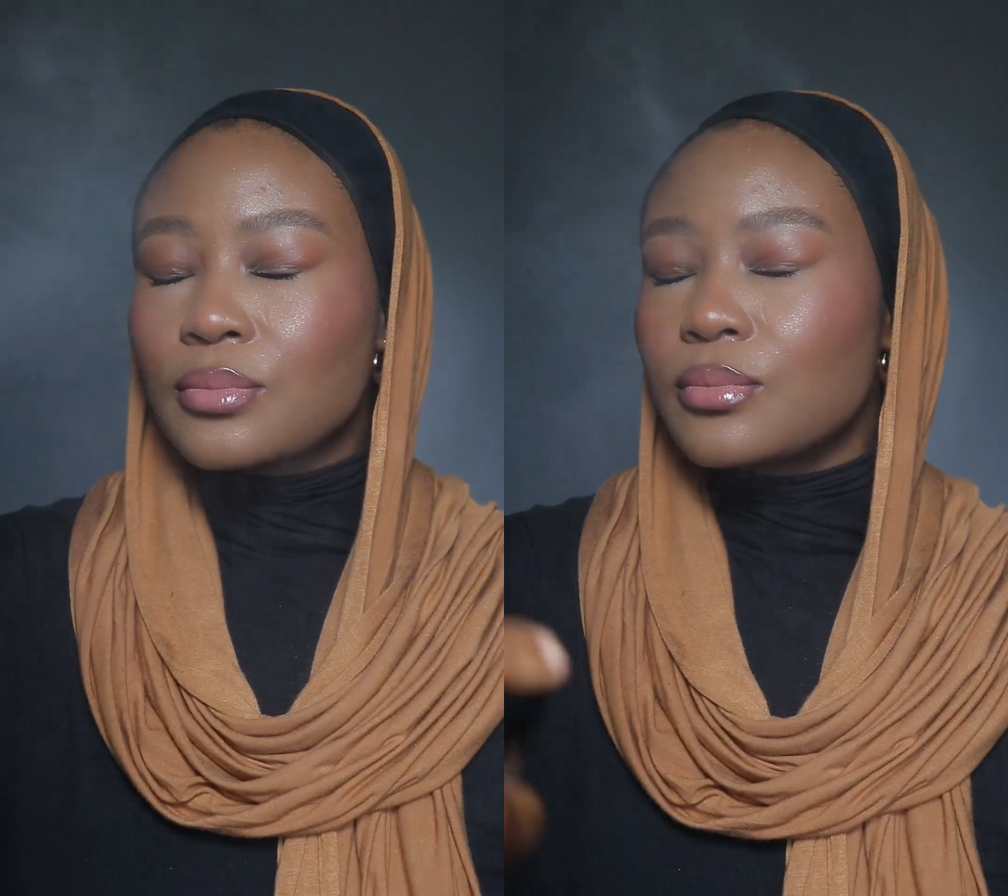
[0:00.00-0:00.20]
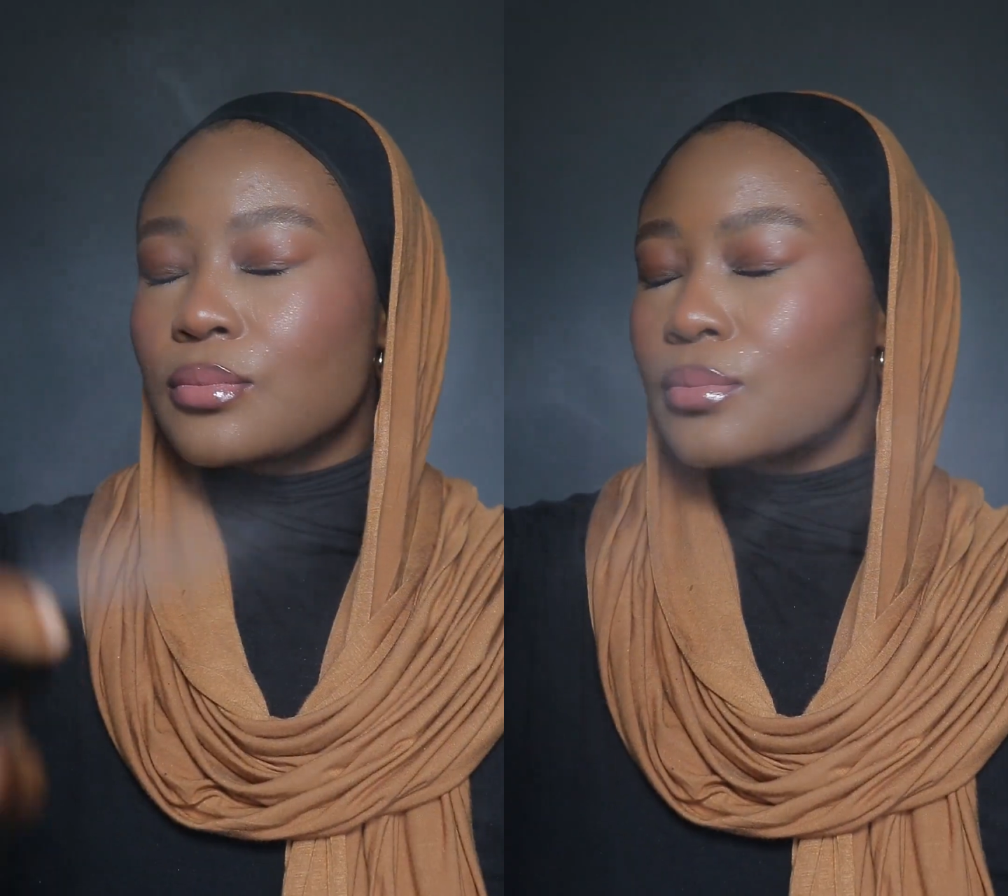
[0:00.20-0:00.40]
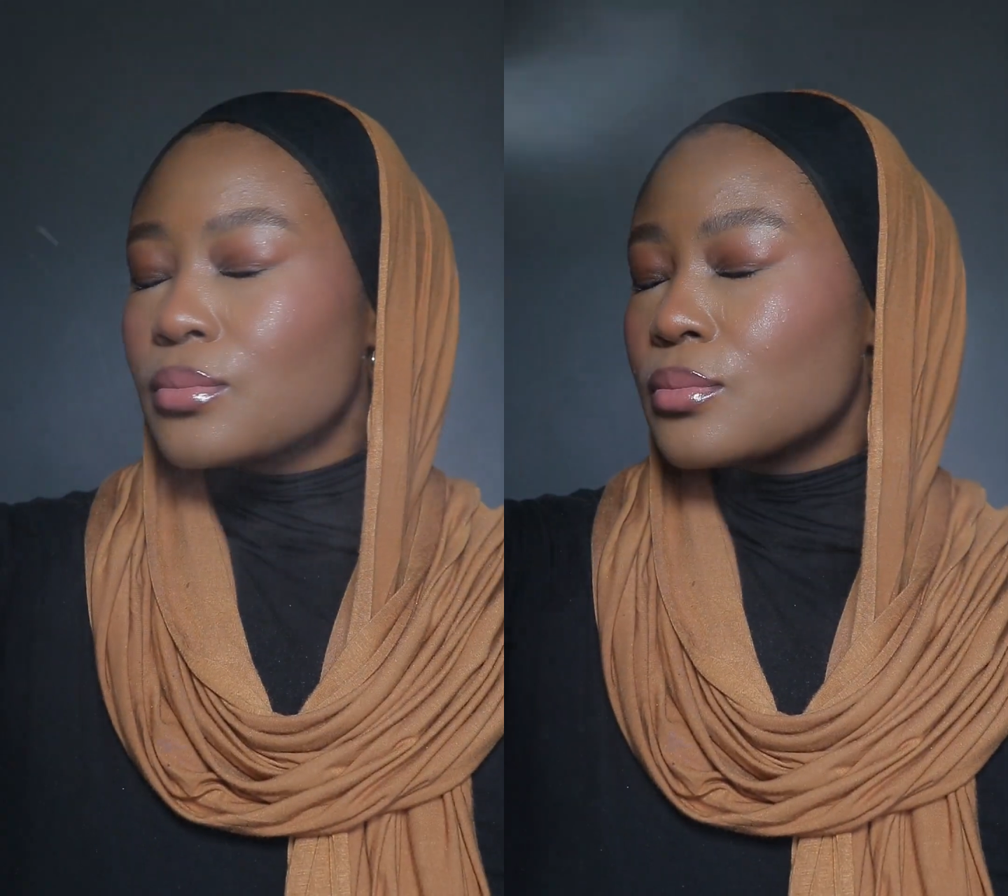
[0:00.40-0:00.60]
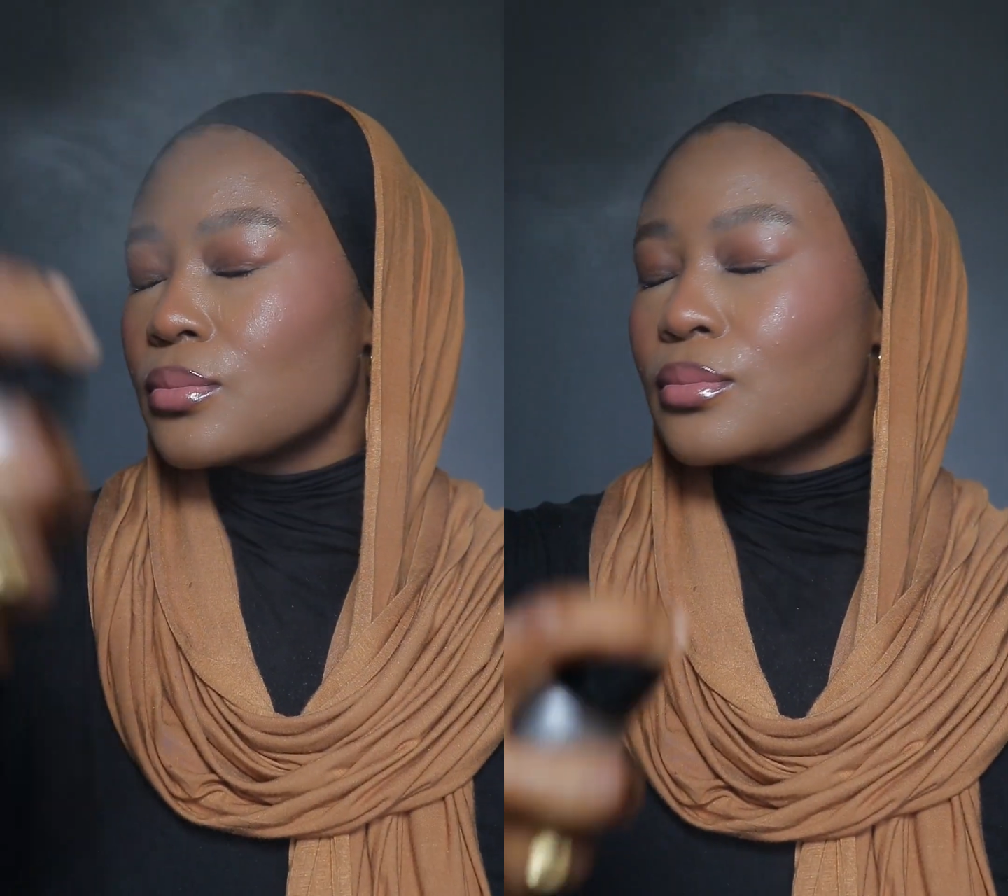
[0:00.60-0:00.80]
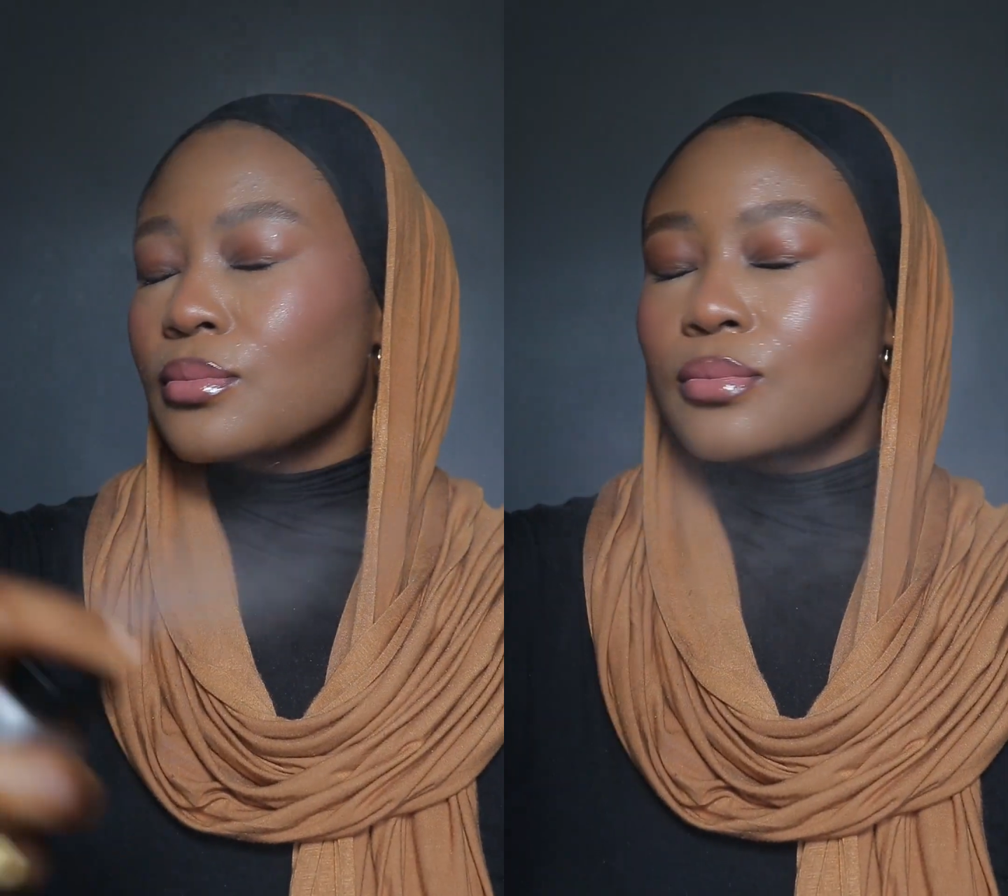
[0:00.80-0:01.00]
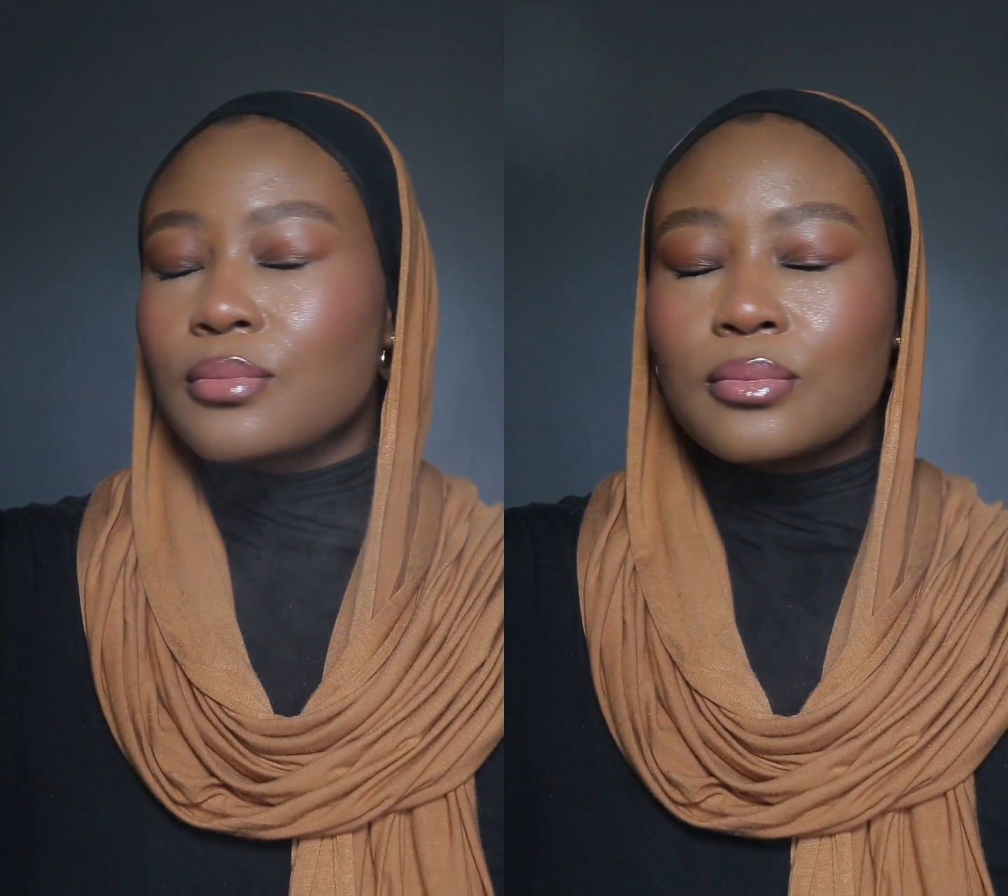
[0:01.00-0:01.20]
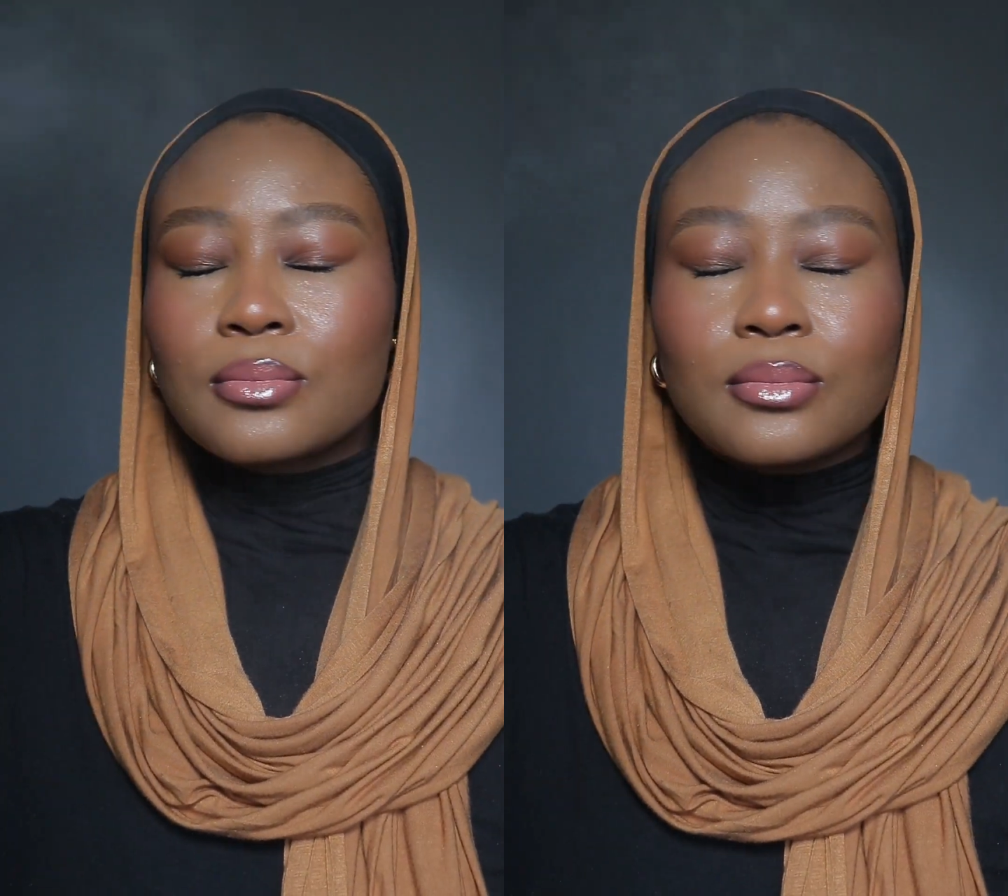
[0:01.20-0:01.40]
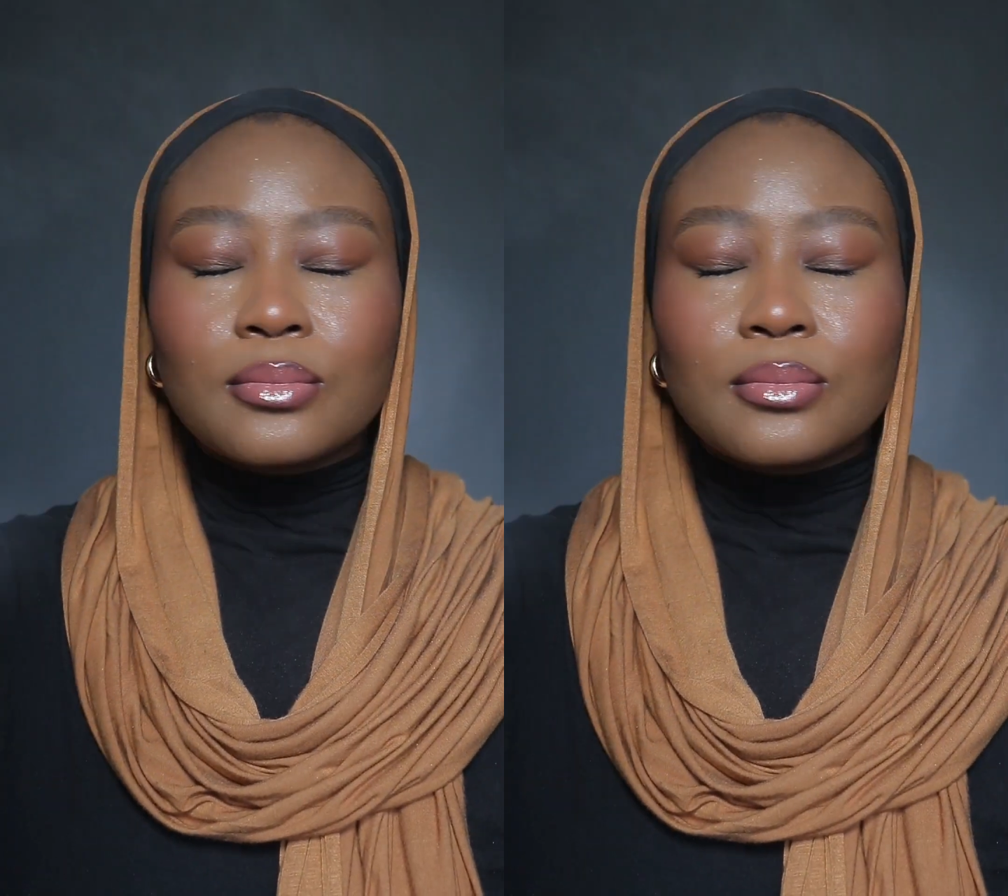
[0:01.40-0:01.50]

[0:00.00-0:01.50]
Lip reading: place and make it last